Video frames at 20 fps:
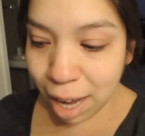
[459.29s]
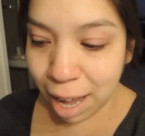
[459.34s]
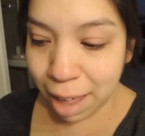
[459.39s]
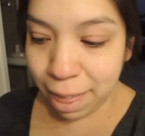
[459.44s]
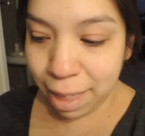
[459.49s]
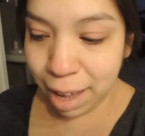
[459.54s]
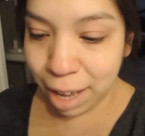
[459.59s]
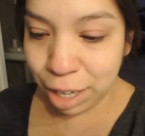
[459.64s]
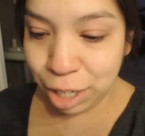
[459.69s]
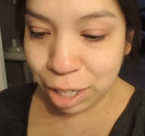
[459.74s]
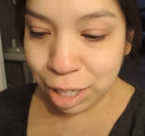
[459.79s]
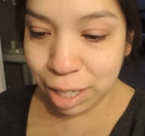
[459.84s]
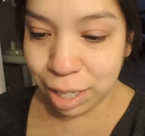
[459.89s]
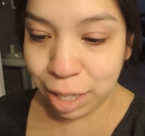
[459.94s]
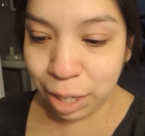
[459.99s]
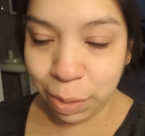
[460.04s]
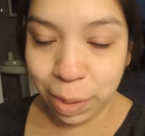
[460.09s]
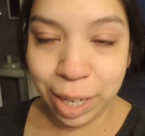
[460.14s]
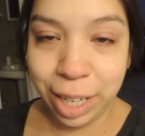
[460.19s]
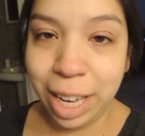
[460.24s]
and then
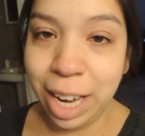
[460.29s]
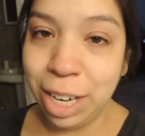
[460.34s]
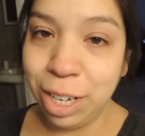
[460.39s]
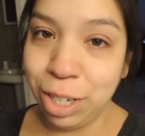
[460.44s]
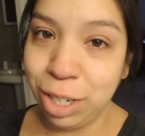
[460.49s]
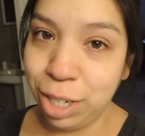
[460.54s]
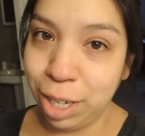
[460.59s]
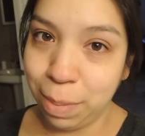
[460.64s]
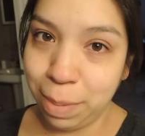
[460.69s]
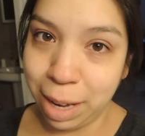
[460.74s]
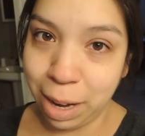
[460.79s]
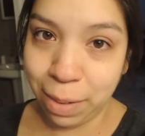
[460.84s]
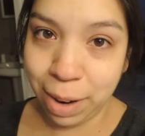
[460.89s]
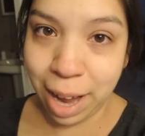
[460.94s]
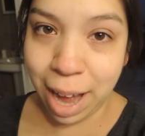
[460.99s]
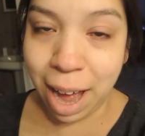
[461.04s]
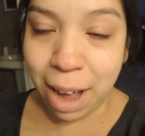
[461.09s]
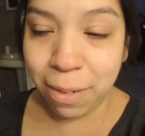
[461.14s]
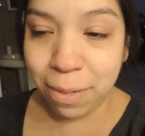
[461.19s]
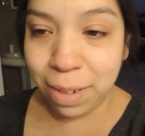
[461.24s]
just the relationship that
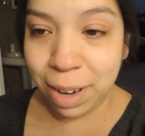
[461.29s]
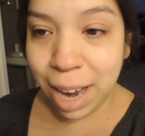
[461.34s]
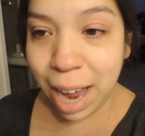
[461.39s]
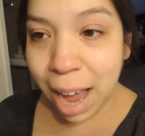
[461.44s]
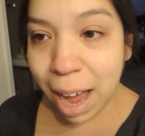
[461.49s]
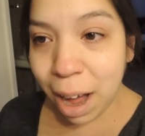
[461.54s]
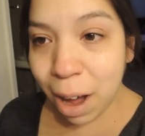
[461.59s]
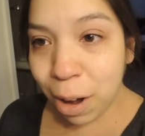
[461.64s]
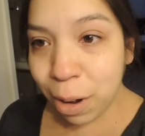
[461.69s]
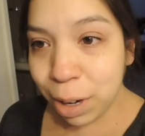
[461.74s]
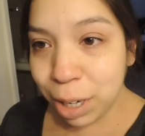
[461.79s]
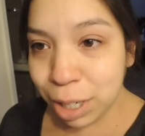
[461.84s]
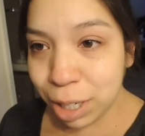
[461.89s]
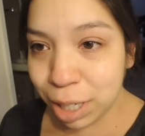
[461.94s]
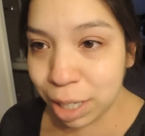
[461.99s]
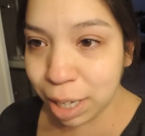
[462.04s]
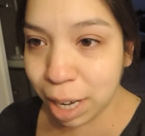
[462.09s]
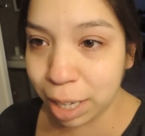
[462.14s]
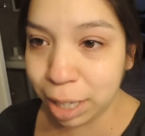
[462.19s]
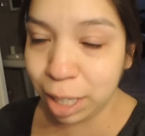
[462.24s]
we have now is
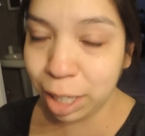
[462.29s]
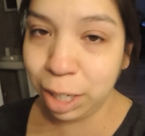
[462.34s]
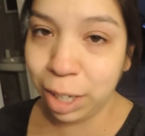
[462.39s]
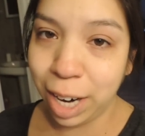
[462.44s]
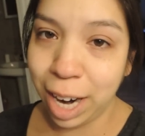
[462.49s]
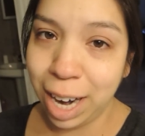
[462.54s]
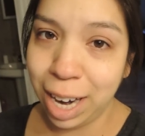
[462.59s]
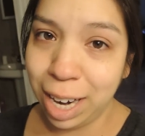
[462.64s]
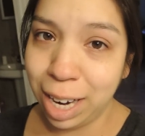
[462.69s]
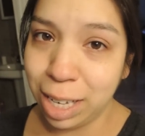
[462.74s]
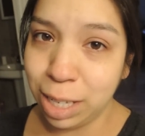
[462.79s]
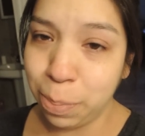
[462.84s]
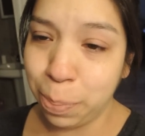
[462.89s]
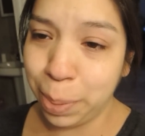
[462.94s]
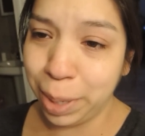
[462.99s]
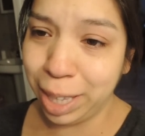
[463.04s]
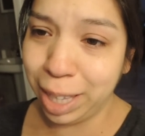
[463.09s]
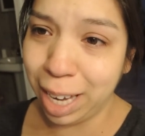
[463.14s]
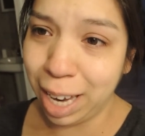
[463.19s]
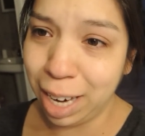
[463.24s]
just not the
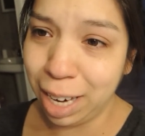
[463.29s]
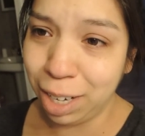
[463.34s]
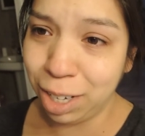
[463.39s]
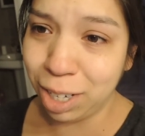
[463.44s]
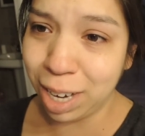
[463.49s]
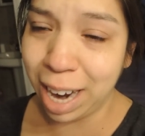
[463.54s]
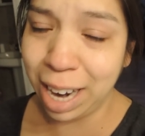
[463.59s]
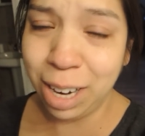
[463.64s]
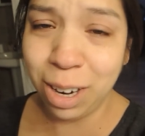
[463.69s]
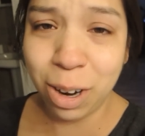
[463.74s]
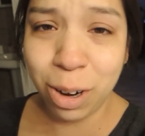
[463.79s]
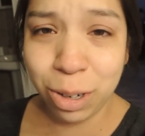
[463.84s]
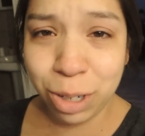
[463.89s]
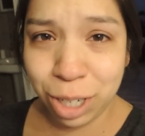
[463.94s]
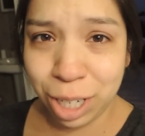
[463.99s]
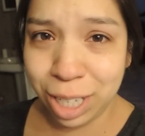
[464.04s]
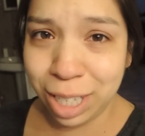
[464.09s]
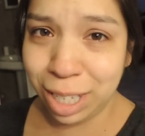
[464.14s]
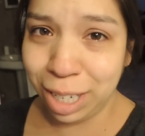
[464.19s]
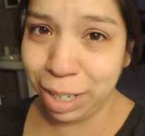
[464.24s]
greatest but then I know
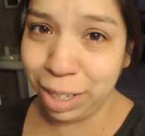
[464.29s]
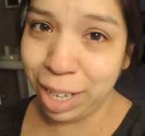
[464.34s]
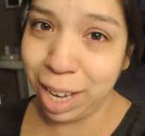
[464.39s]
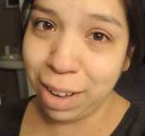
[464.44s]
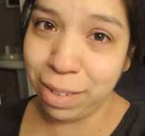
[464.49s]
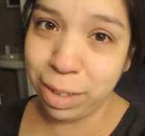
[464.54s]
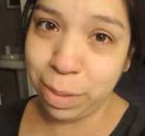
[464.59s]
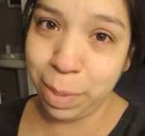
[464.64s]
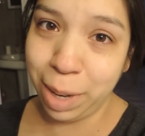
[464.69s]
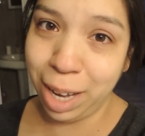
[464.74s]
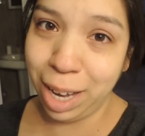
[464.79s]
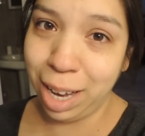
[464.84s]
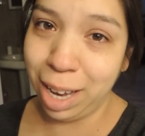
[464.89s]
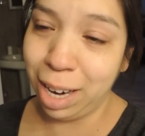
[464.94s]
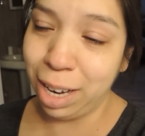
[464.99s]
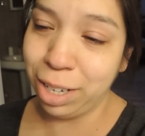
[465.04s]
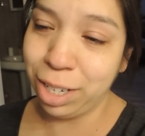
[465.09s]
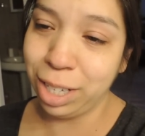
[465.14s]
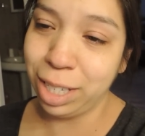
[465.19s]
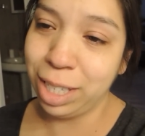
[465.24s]
she still loves me
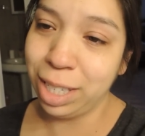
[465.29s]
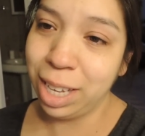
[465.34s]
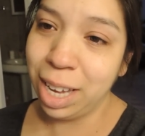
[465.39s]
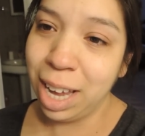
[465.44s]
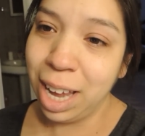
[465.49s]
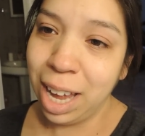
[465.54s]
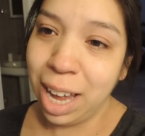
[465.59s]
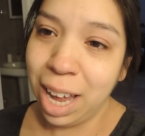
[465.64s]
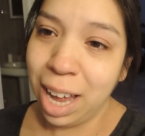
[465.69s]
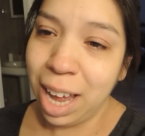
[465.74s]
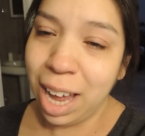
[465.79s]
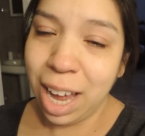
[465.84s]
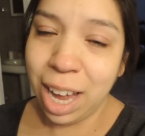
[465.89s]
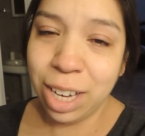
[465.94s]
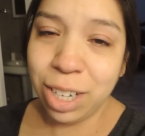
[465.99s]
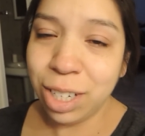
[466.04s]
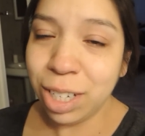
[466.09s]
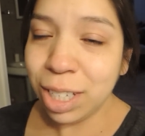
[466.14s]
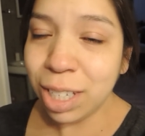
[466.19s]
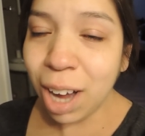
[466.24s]
and it just
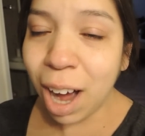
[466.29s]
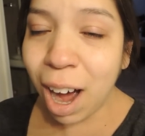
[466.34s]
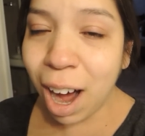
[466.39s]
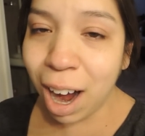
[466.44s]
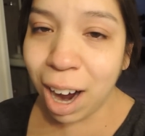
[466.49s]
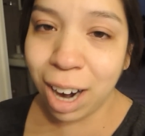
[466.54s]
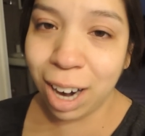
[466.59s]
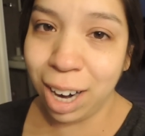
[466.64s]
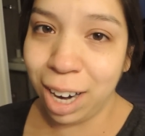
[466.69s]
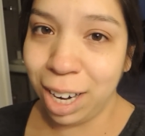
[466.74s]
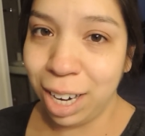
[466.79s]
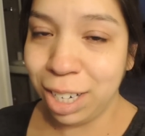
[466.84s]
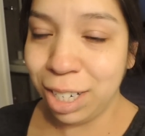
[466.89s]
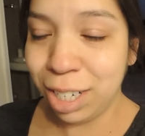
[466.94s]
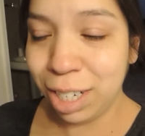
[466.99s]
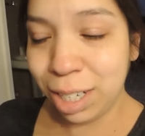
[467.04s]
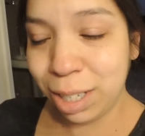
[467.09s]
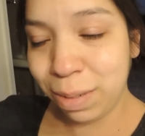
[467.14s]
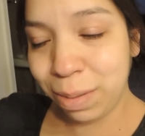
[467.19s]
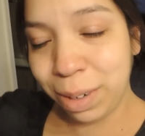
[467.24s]
it's just hard
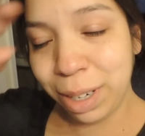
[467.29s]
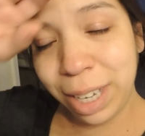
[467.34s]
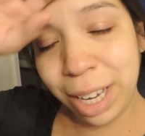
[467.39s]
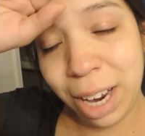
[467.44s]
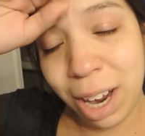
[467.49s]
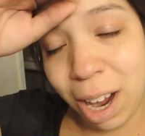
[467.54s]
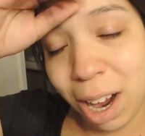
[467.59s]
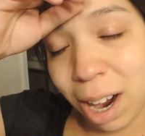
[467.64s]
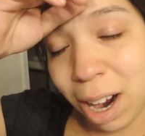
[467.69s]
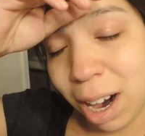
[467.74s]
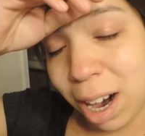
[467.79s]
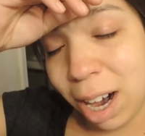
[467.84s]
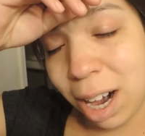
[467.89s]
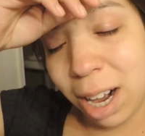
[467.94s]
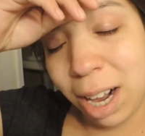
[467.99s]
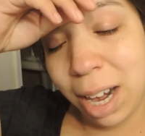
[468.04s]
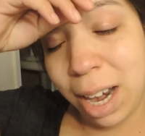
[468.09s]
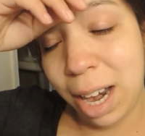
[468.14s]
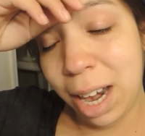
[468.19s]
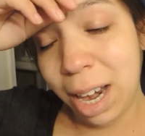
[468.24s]
it's just really
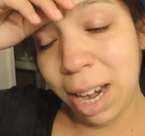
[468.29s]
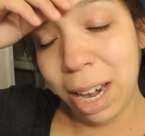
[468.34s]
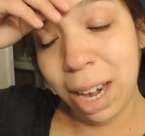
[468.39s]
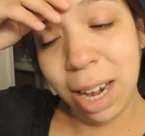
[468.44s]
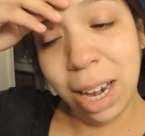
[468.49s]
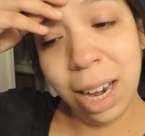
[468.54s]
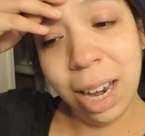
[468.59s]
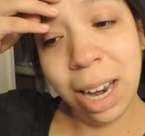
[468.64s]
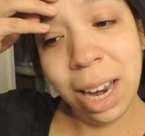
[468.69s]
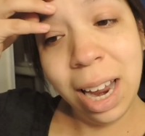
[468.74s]
hard and